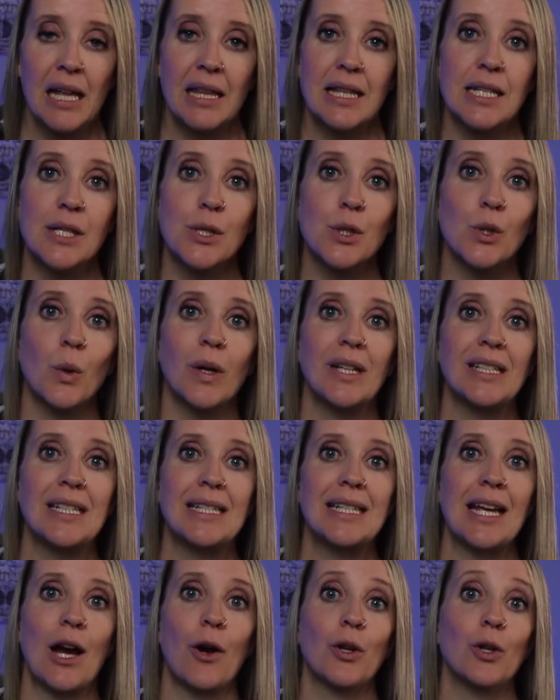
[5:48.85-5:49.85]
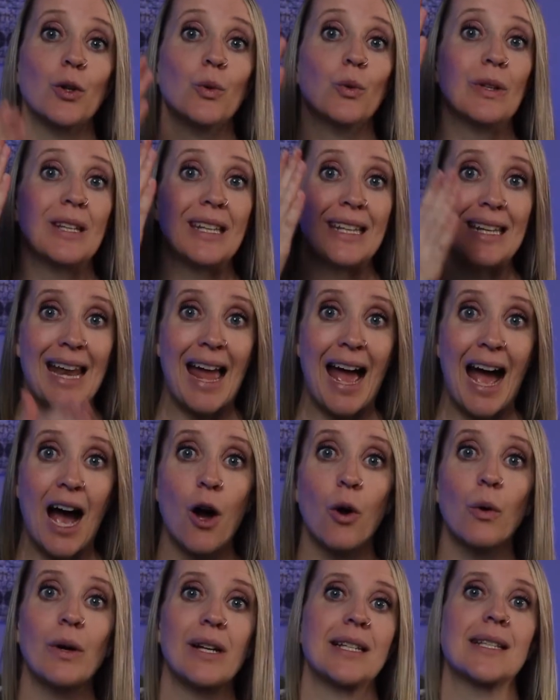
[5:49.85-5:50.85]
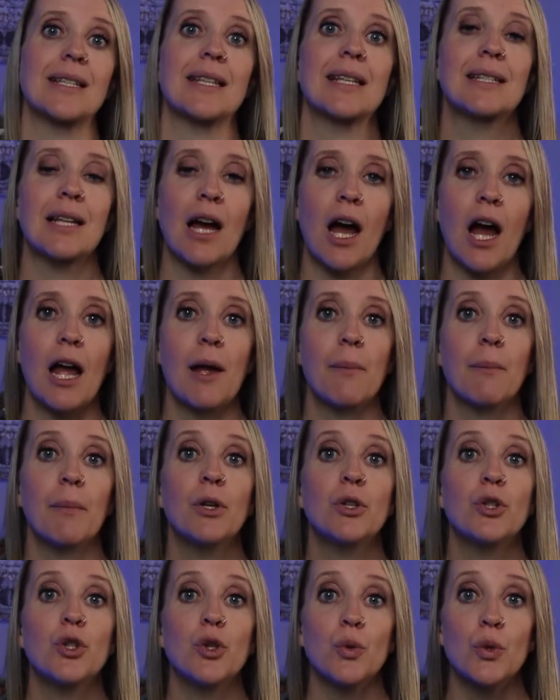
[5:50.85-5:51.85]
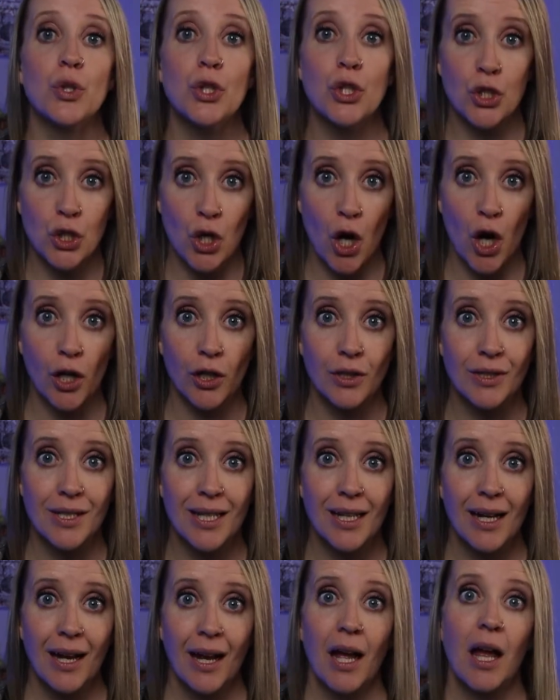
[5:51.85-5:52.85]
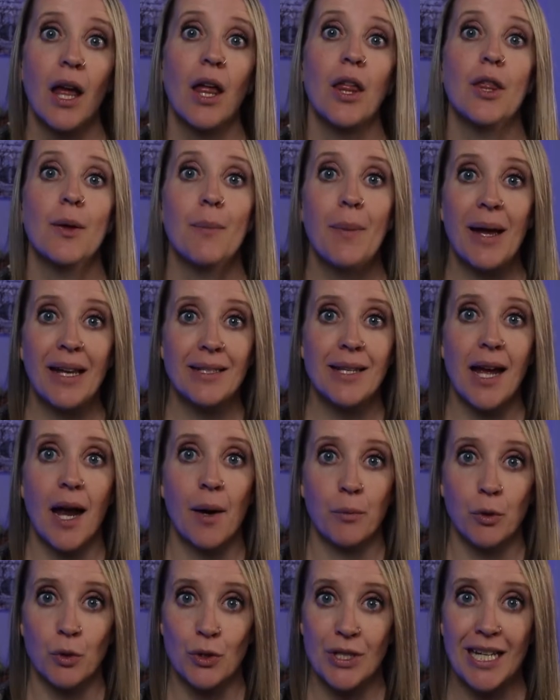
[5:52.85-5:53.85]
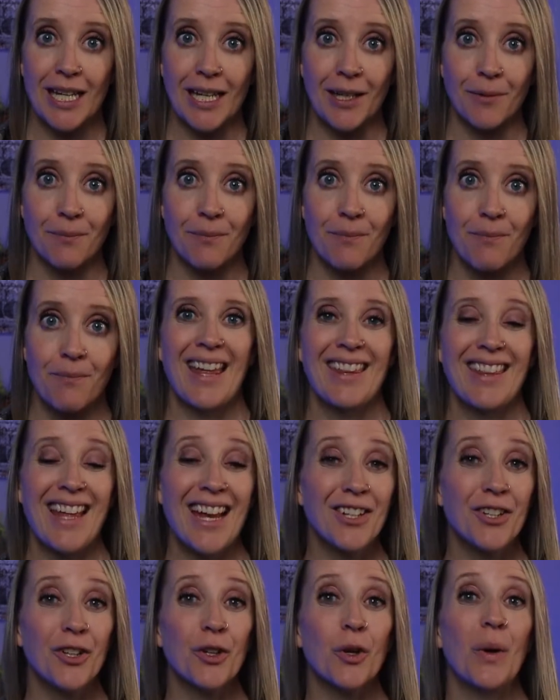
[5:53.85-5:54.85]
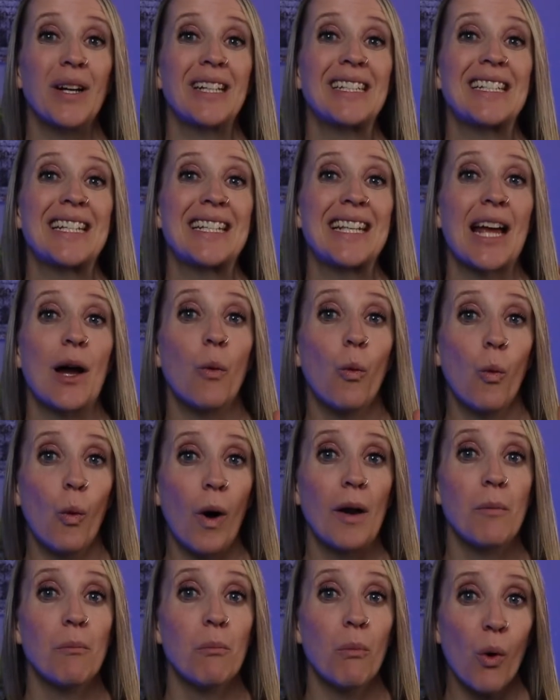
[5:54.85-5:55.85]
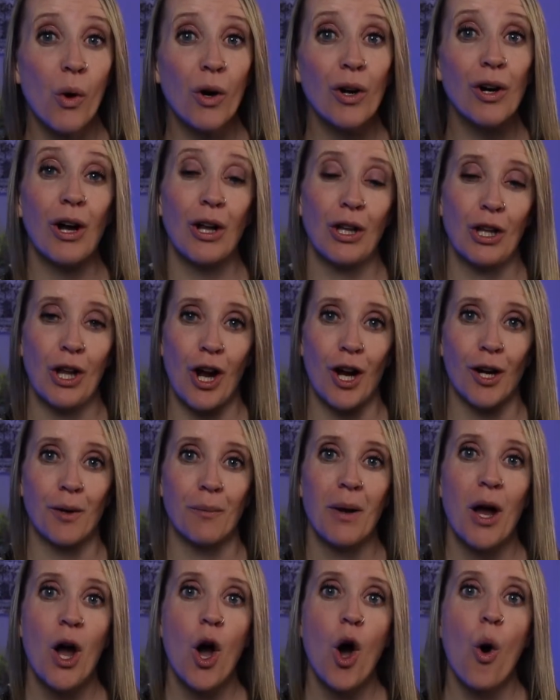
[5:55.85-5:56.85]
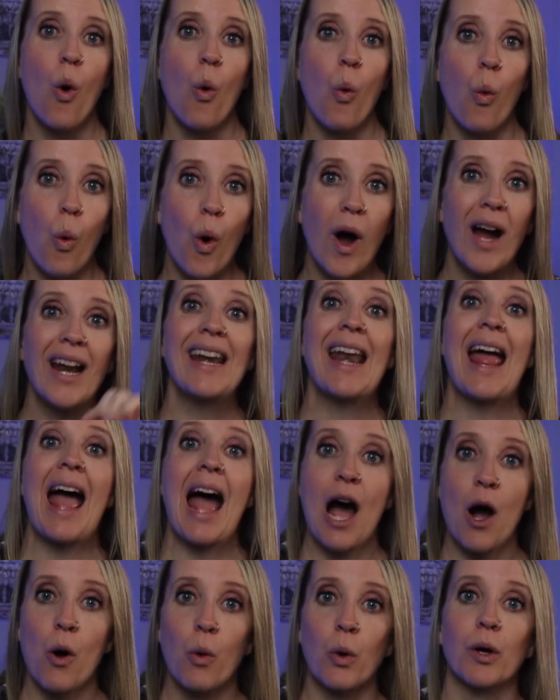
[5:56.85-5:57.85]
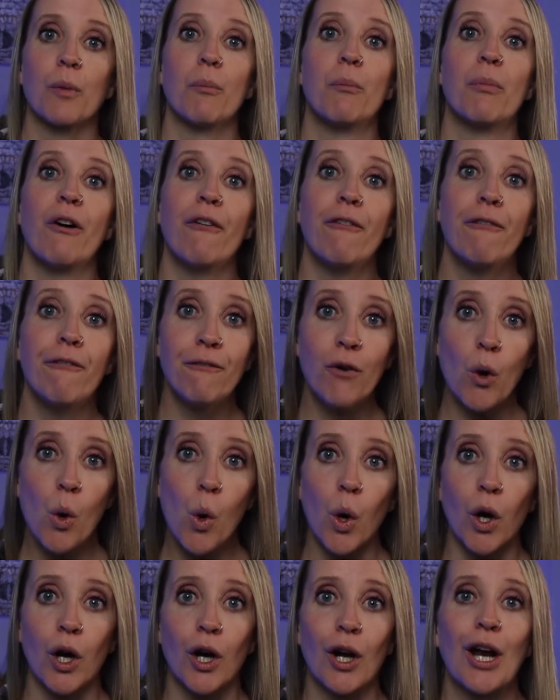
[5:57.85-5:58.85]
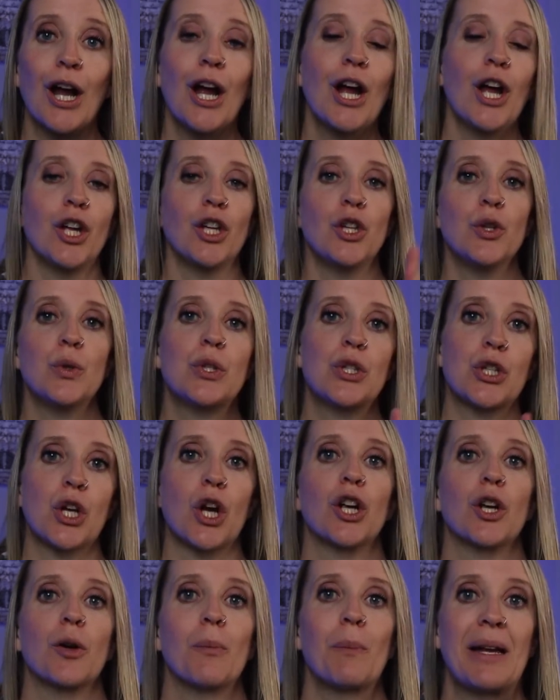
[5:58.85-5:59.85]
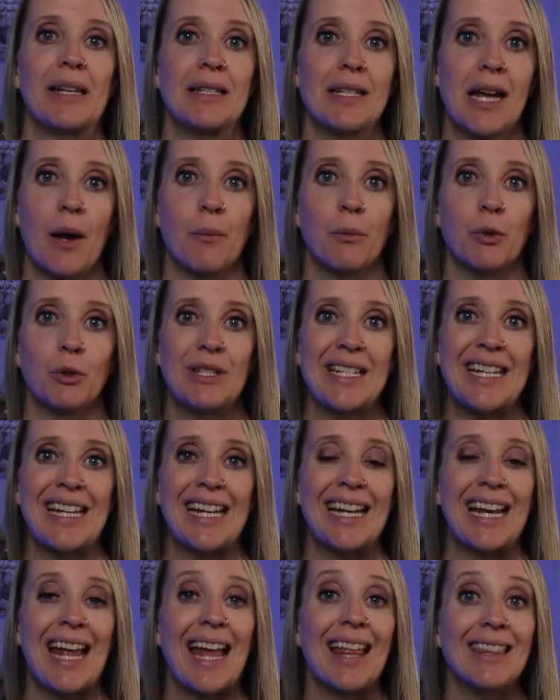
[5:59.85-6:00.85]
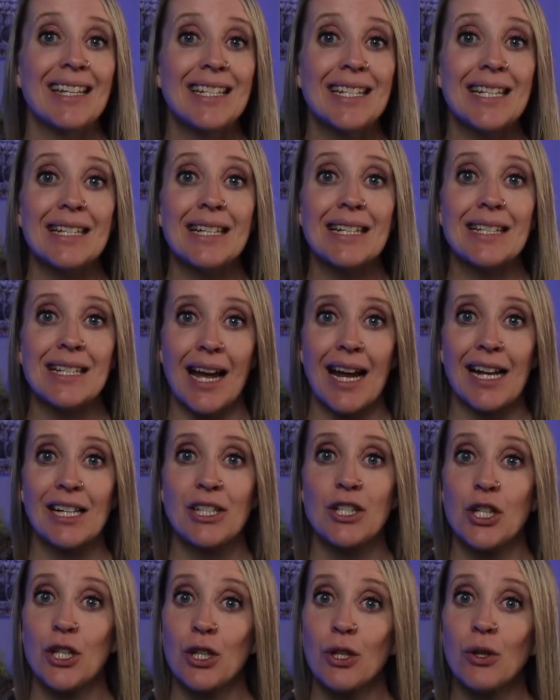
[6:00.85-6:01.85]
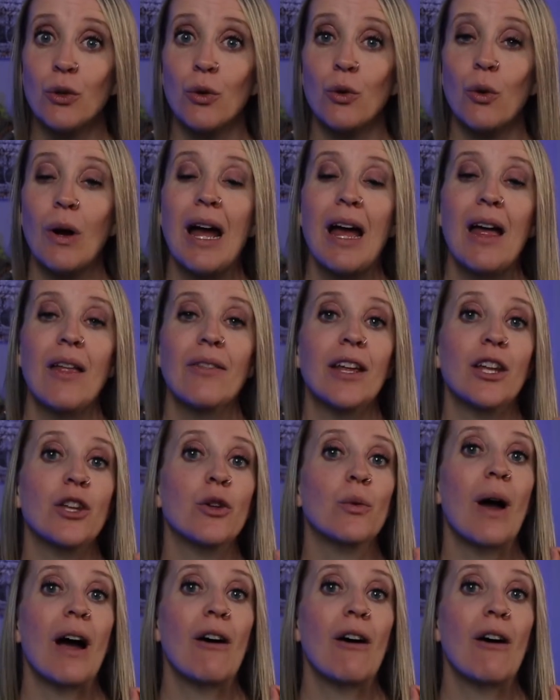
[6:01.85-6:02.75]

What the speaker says: This is going to tell you now is the time to start the bedtime routine. Then you're going to set one more alarm 1 hour before you start your bedtime routine. And this is a sign to you that you